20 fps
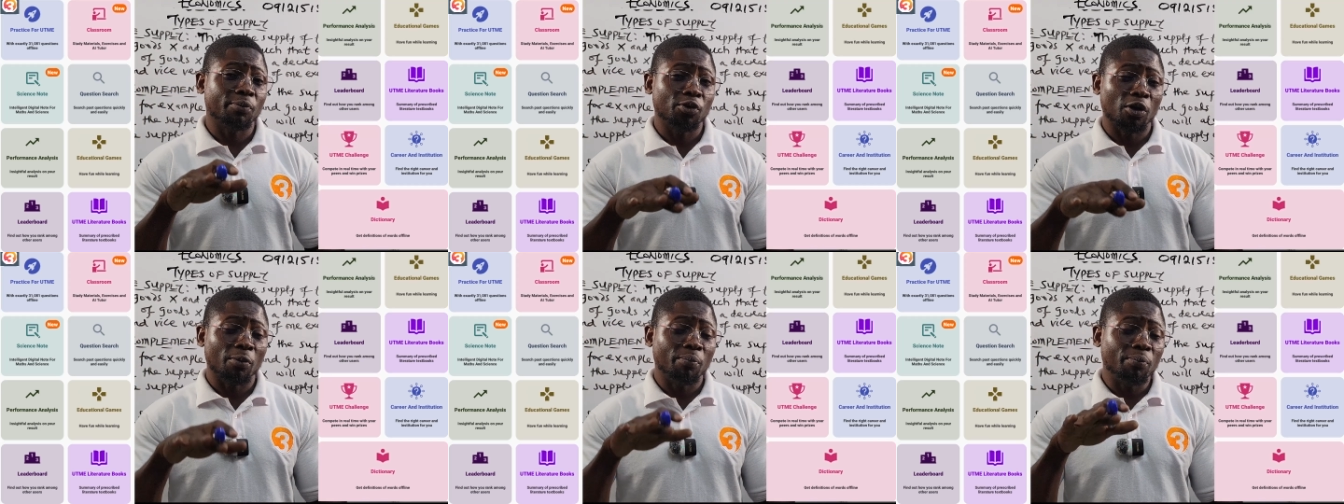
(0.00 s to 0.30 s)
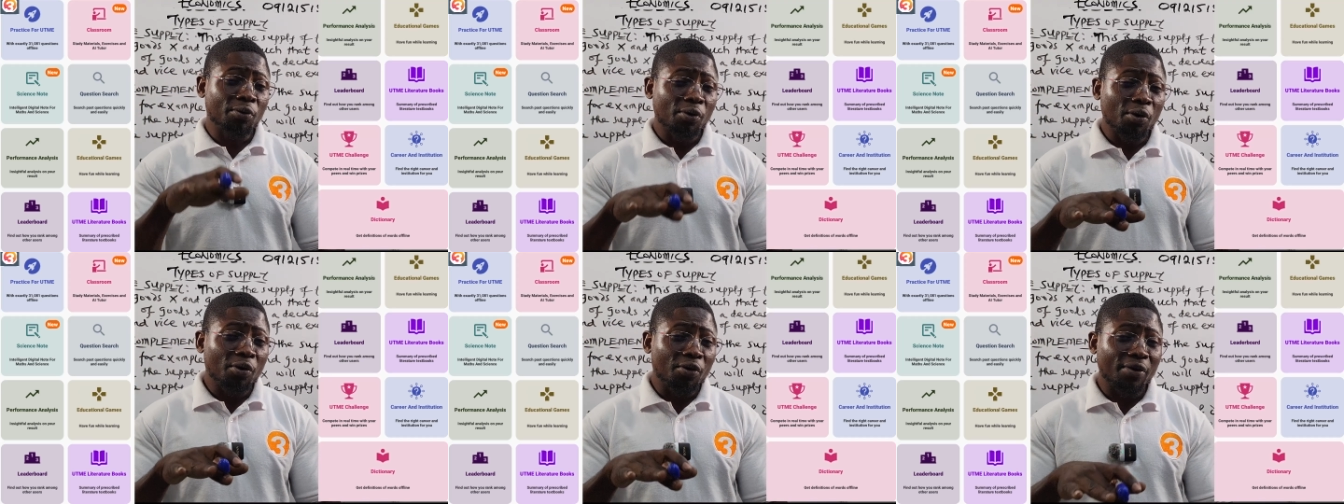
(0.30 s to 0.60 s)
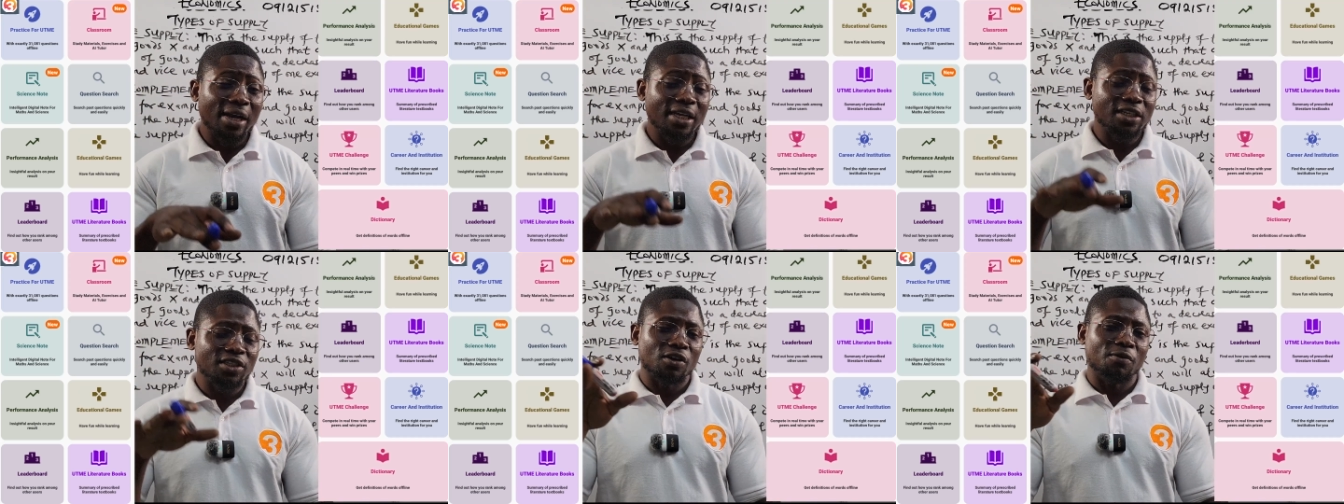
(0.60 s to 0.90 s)
your
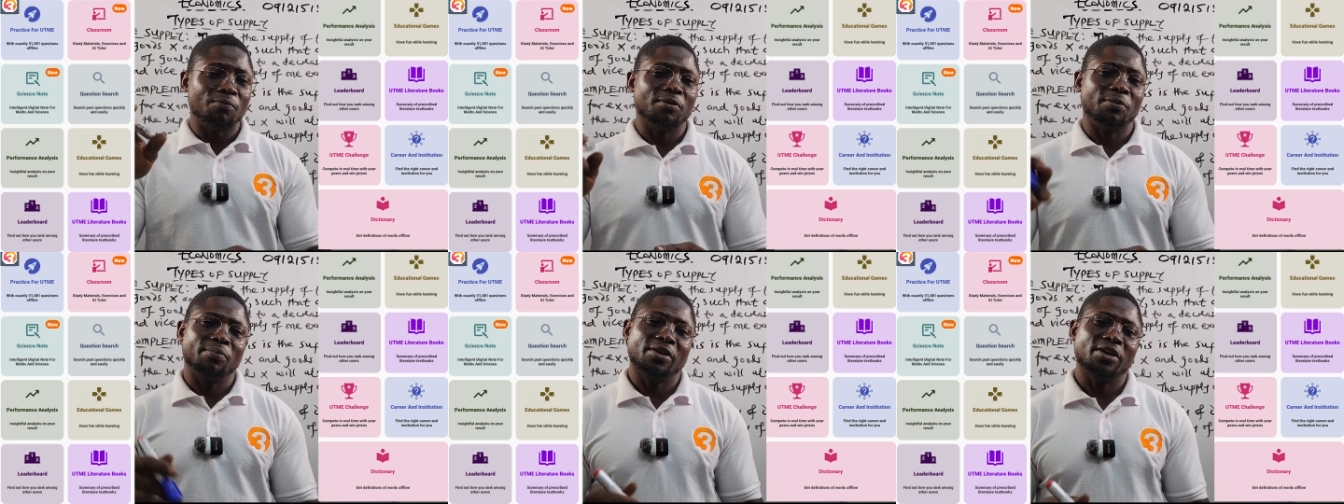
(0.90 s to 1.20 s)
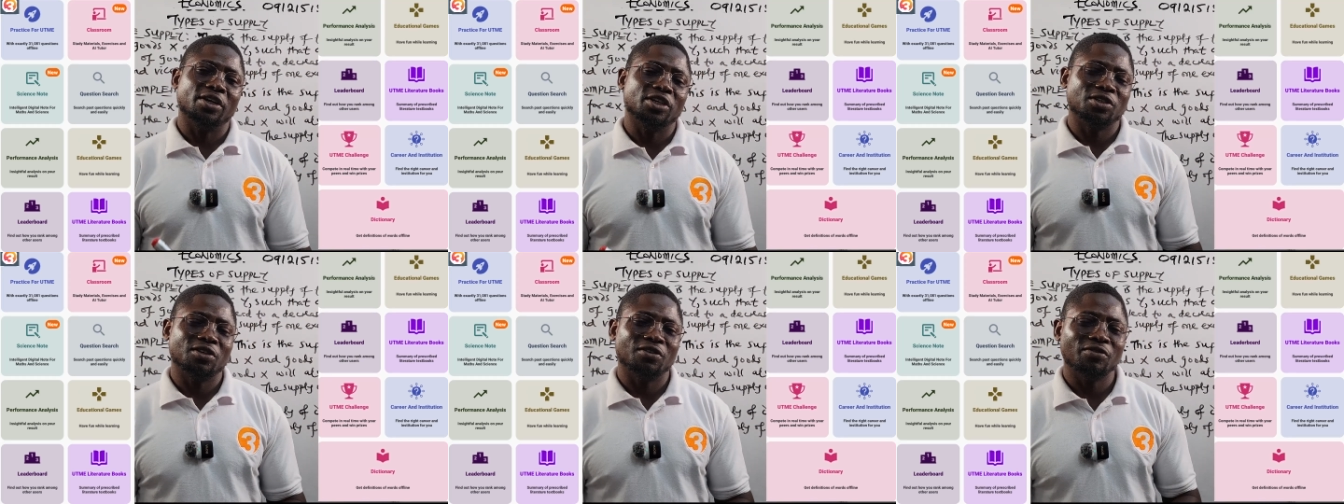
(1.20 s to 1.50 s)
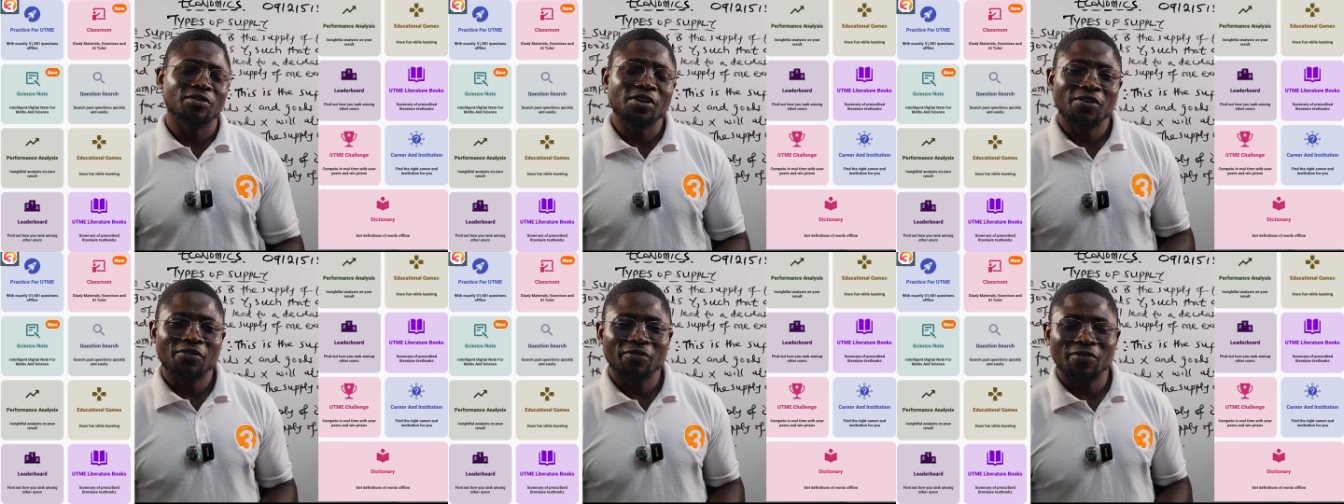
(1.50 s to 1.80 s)
progress or
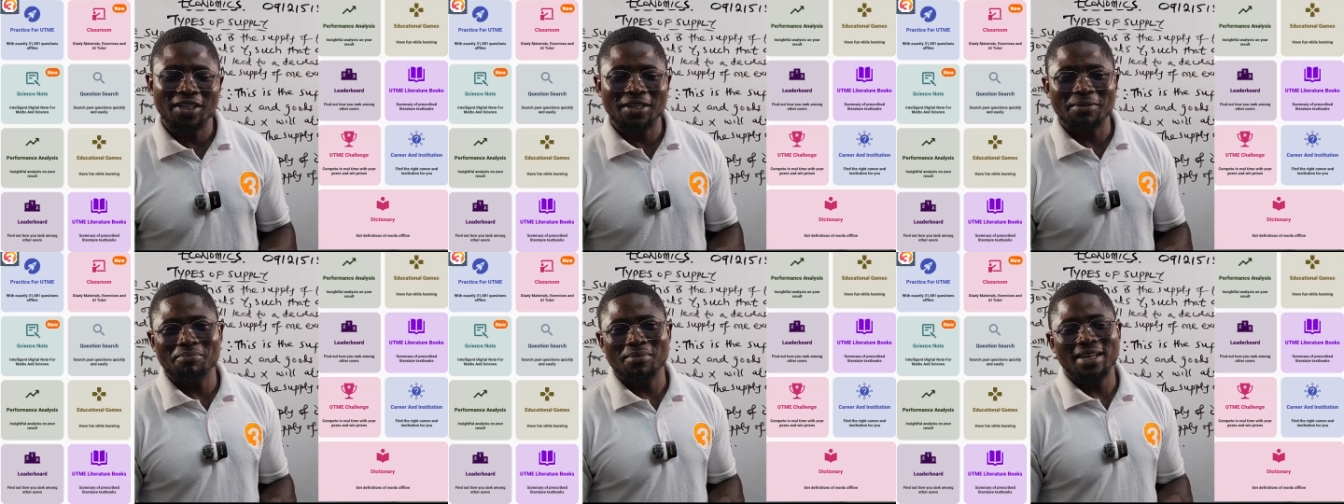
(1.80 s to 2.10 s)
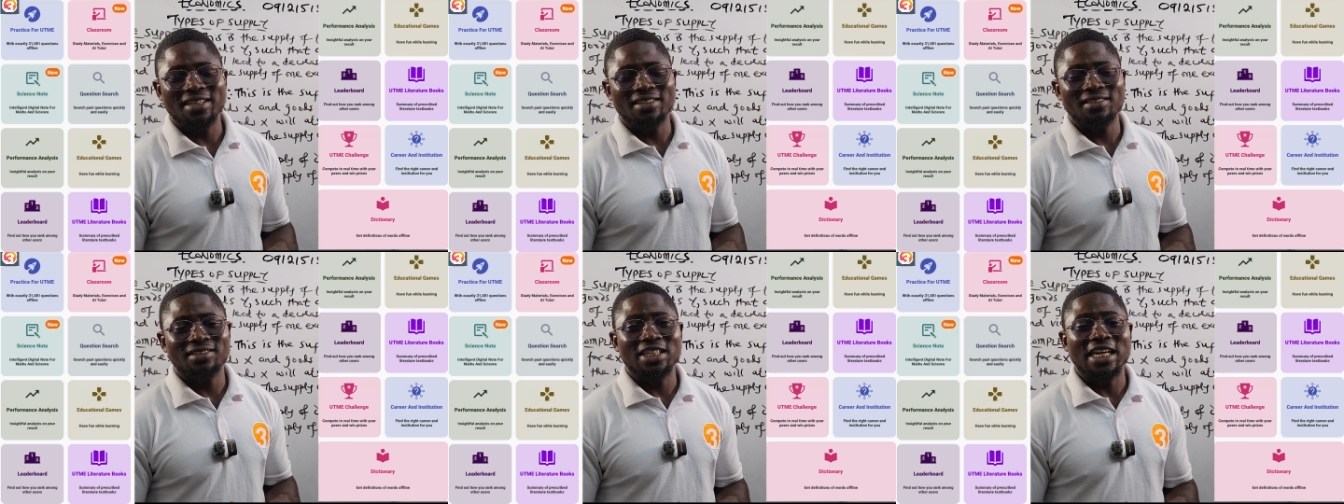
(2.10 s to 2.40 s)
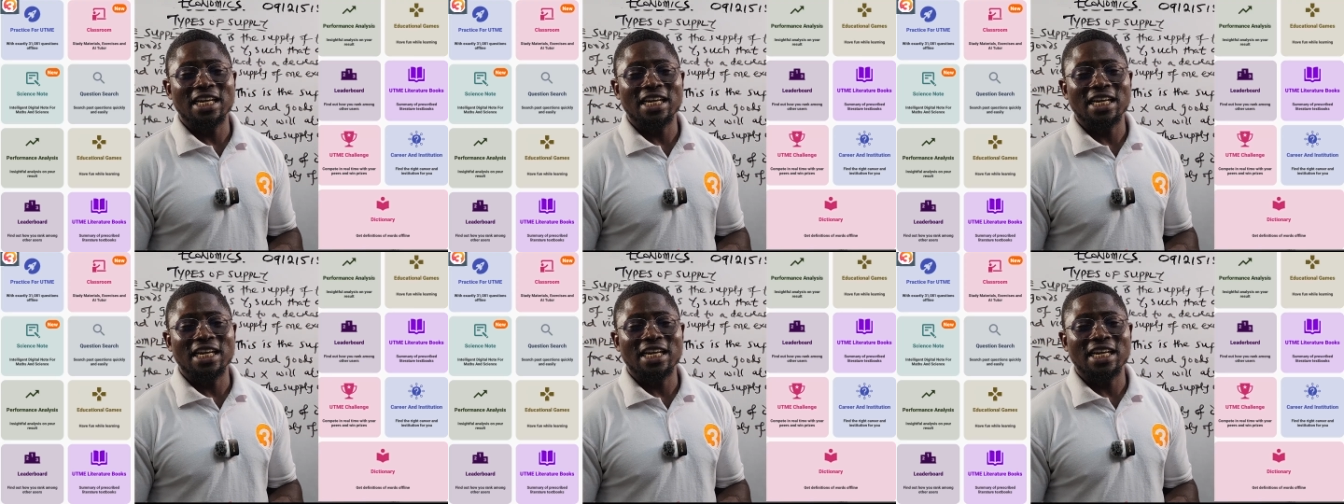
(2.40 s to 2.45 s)
preparation for the main